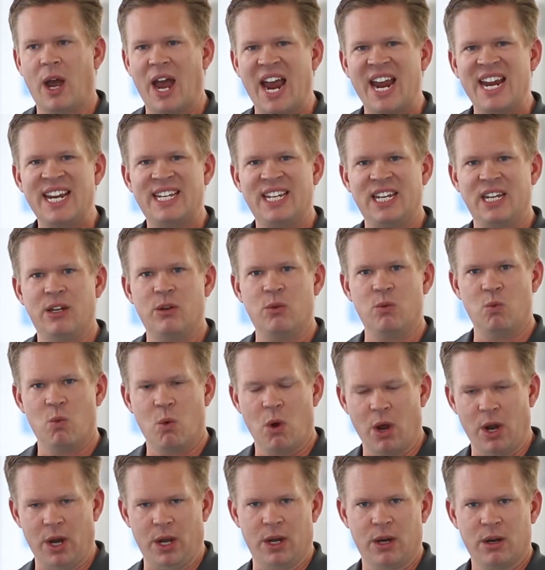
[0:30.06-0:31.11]

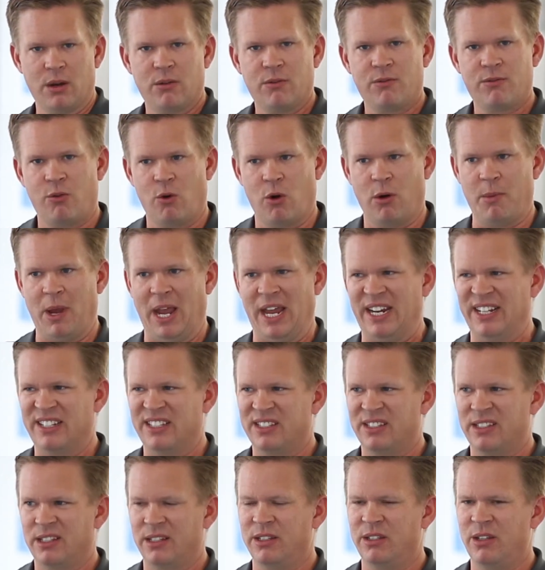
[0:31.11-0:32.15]
ID1 format.
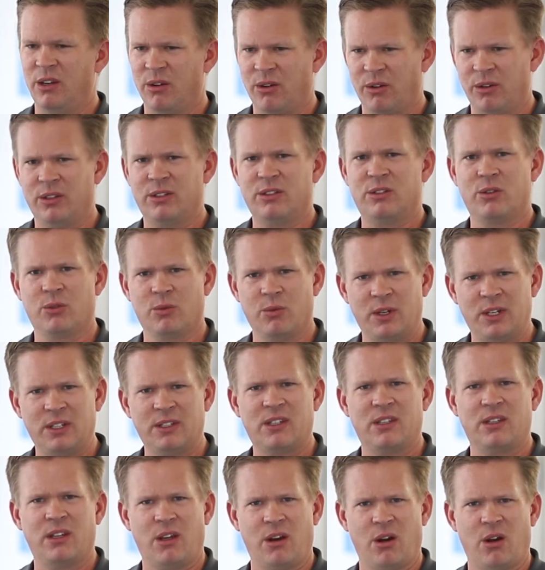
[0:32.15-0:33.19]
It's the
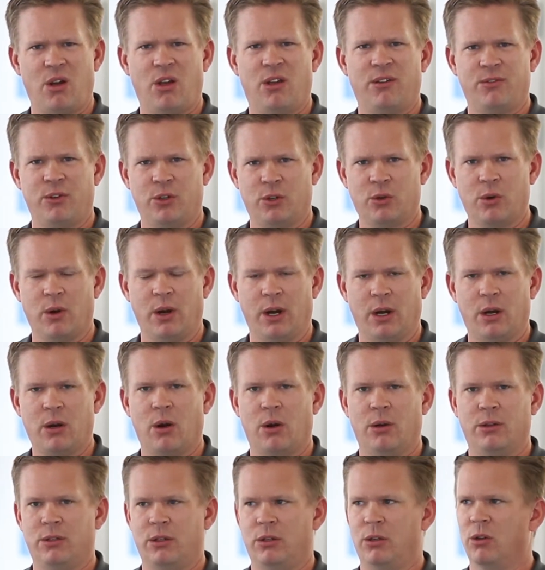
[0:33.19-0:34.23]
reason that all of your credit
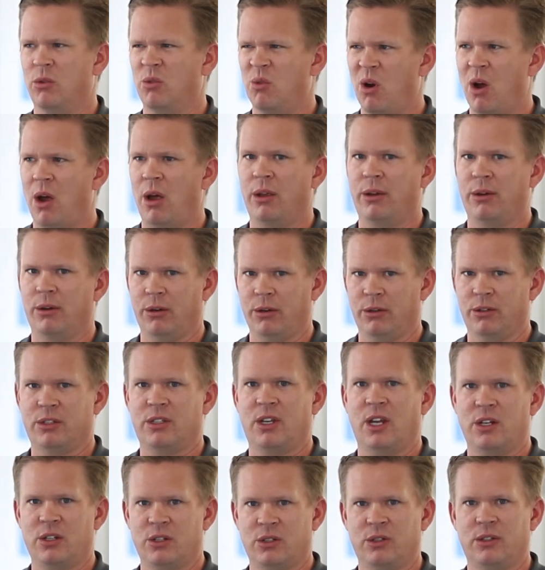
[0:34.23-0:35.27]
cards in your wallet are
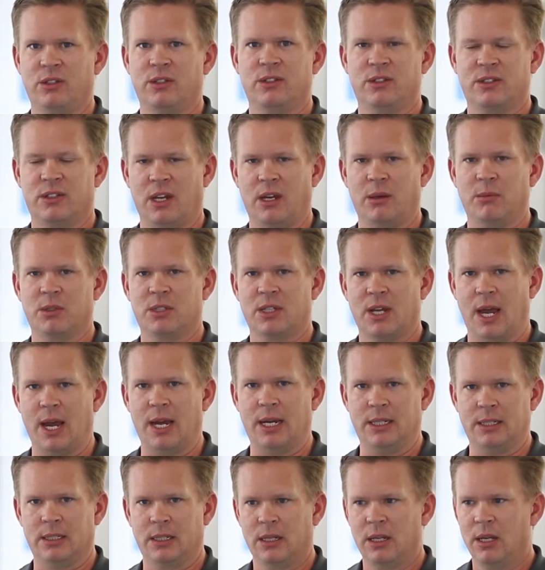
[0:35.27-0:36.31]
essentially the same
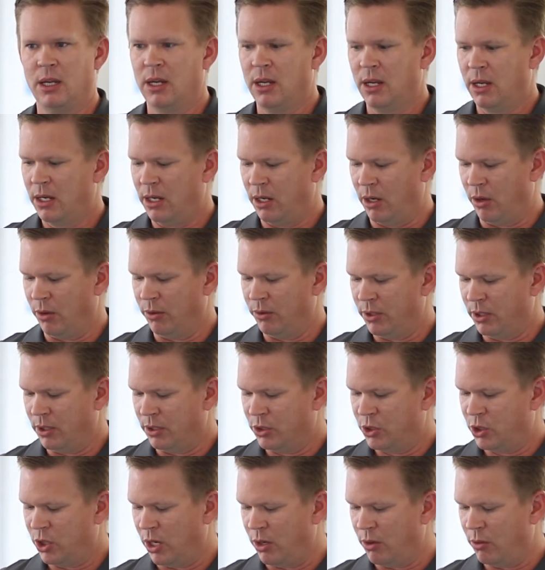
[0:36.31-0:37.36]
size.
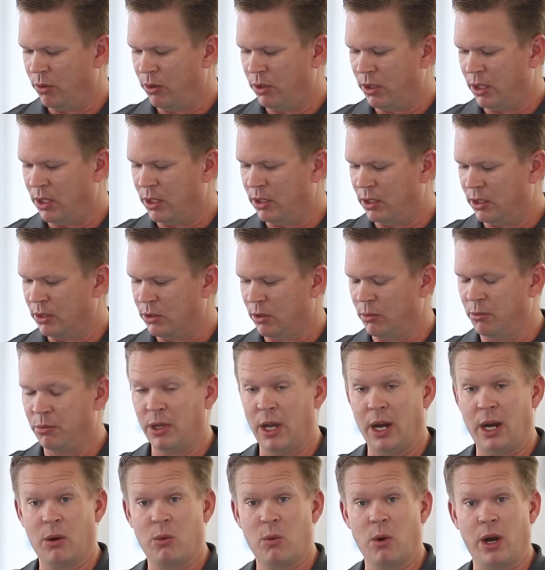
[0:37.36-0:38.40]
Generally these are
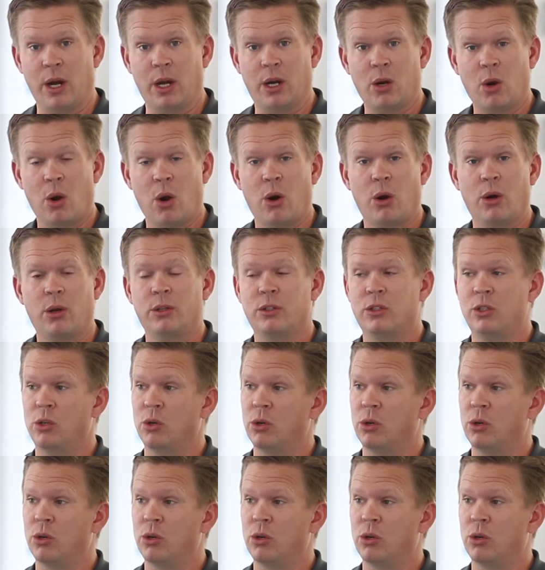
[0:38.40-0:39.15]
blank white cards.